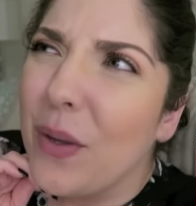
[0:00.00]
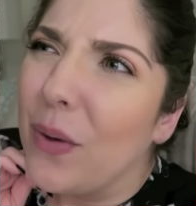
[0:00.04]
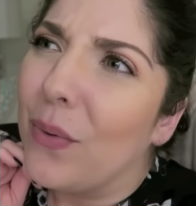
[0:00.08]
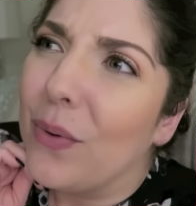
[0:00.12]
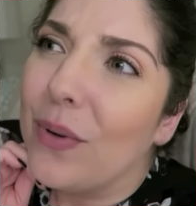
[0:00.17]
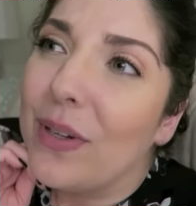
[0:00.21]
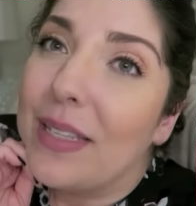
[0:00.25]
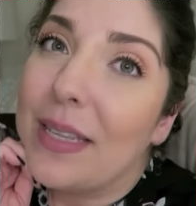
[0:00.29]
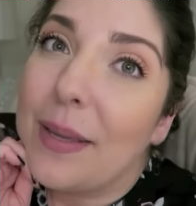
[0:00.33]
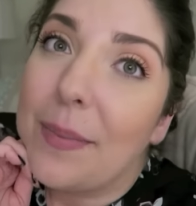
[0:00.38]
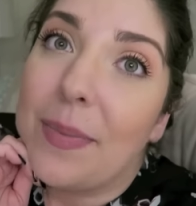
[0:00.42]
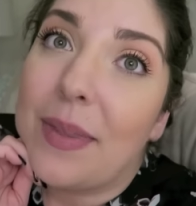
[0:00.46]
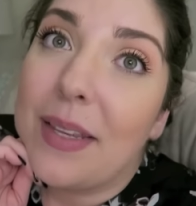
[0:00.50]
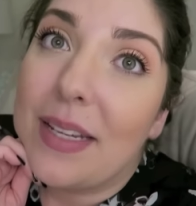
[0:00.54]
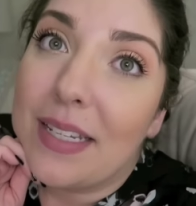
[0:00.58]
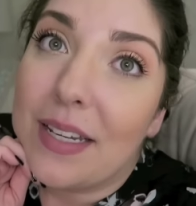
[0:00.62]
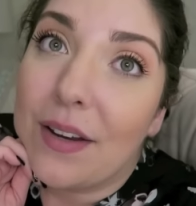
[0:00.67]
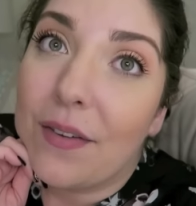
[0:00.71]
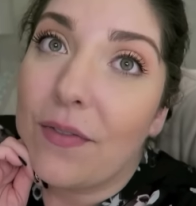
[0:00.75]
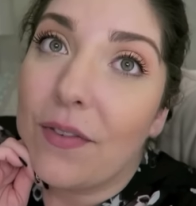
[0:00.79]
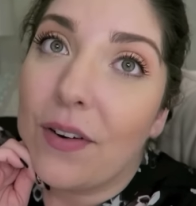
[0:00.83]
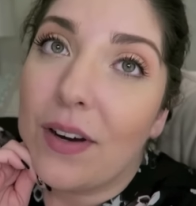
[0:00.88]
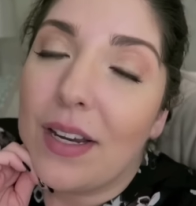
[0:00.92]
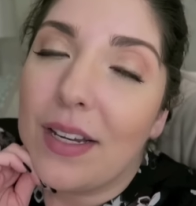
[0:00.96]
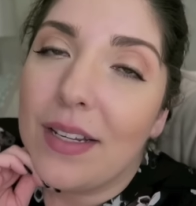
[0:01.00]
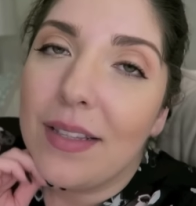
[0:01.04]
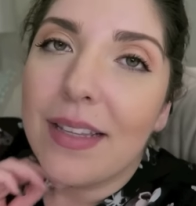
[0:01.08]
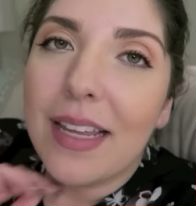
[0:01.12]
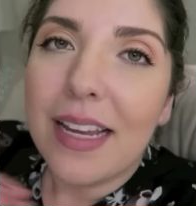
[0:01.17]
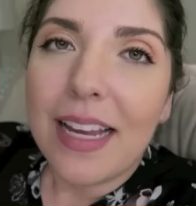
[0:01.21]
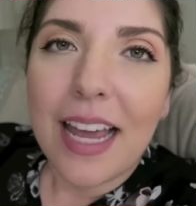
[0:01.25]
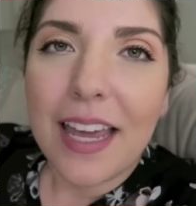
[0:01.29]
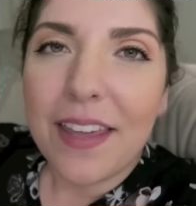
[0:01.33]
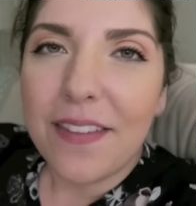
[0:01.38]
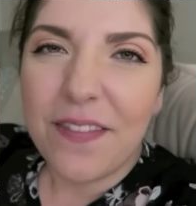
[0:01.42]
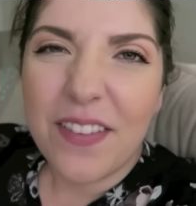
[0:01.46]
or something different.
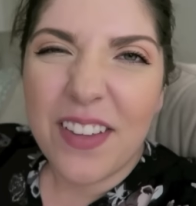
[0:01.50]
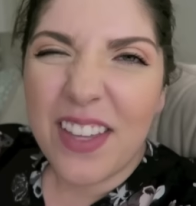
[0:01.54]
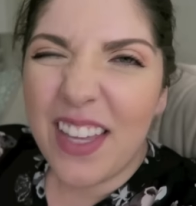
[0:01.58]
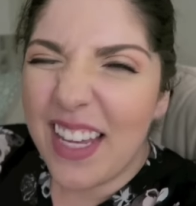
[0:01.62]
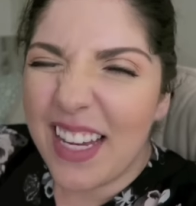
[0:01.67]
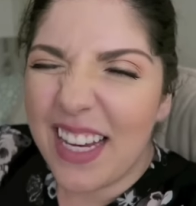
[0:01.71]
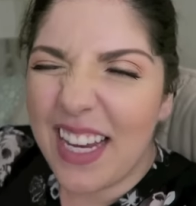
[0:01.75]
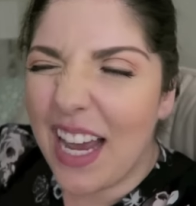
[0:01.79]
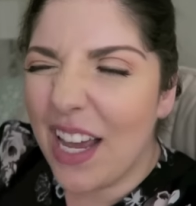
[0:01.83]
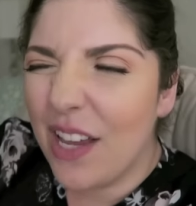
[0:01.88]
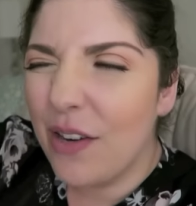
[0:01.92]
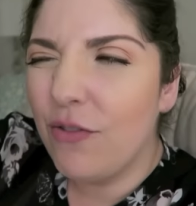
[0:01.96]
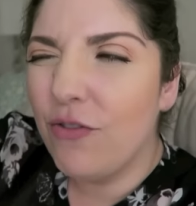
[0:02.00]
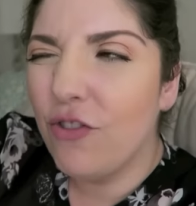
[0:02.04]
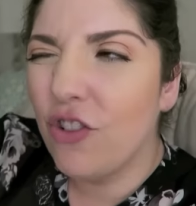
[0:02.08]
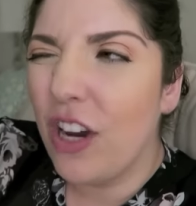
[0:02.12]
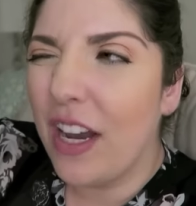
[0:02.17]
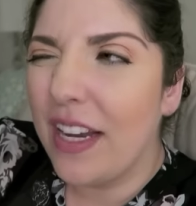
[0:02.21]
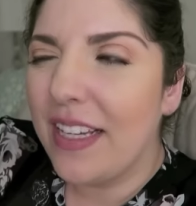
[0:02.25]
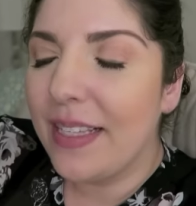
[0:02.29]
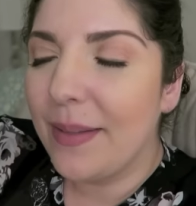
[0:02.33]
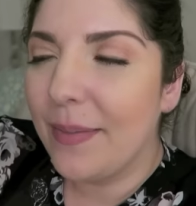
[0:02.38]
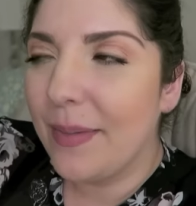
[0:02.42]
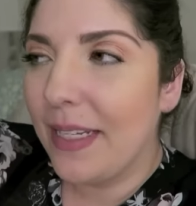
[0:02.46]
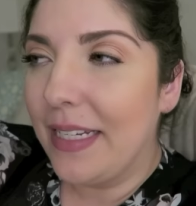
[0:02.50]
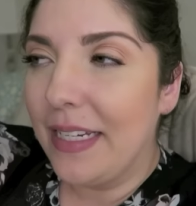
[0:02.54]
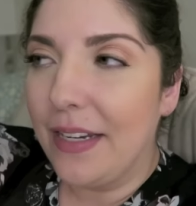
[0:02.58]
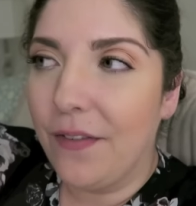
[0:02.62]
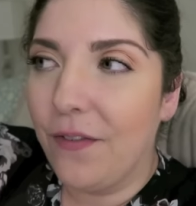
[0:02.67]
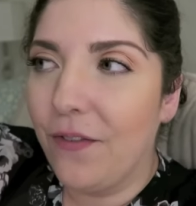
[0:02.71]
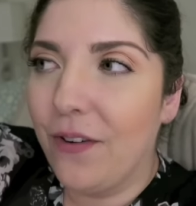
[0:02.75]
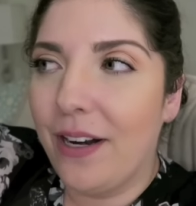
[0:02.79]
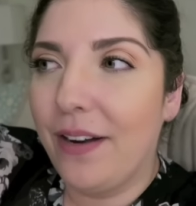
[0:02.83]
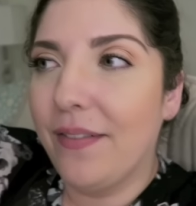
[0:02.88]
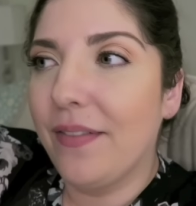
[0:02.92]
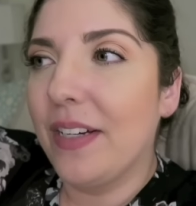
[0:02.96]
Like I feel like I'd try something
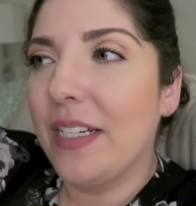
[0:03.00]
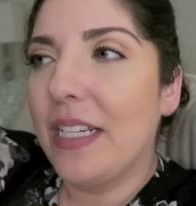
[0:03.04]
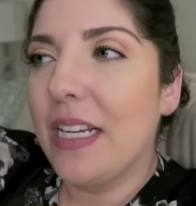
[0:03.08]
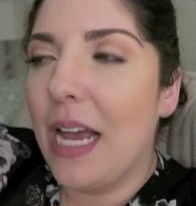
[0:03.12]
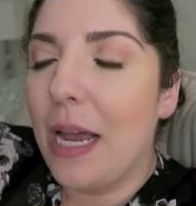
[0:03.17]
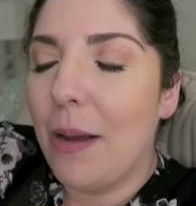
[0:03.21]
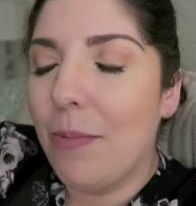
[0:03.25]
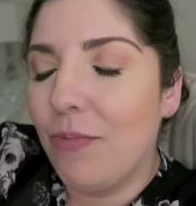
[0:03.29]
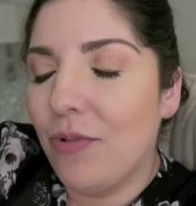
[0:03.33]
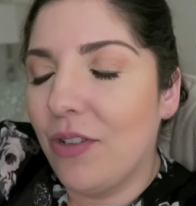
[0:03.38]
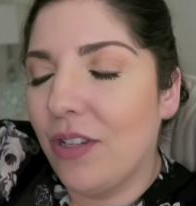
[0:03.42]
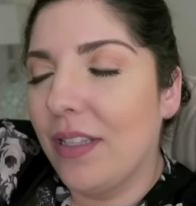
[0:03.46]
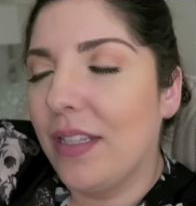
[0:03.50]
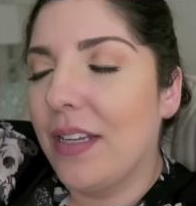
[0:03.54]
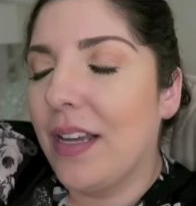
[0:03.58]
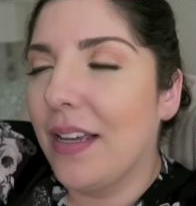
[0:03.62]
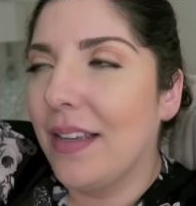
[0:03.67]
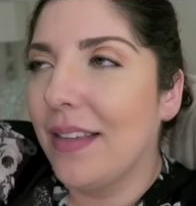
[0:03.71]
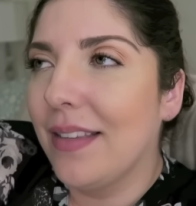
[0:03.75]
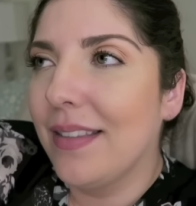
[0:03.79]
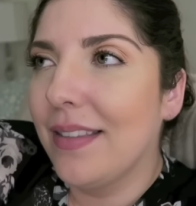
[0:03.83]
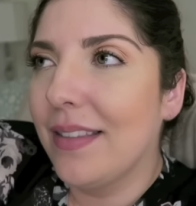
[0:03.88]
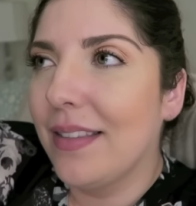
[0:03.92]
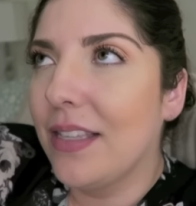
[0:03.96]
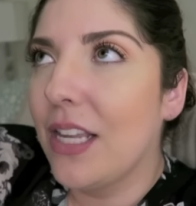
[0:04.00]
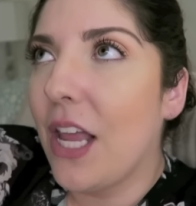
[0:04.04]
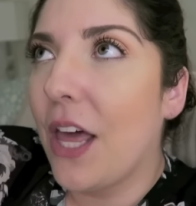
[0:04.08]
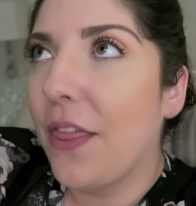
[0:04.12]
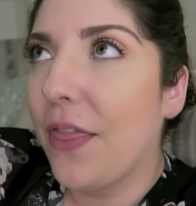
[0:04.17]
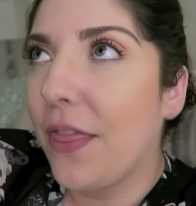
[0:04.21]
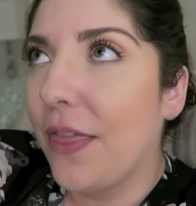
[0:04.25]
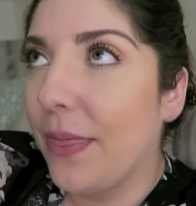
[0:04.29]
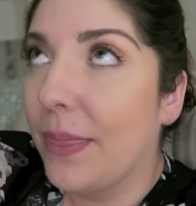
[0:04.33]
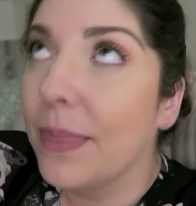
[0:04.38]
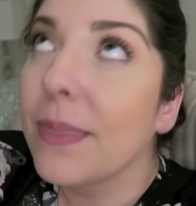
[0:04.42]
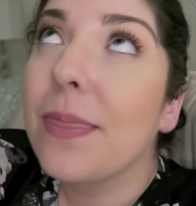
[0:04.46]
different every time just cause
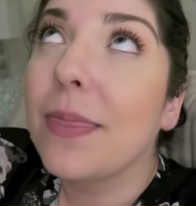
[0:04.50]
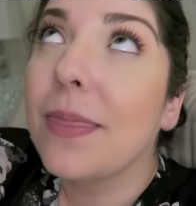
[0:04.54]
nothing,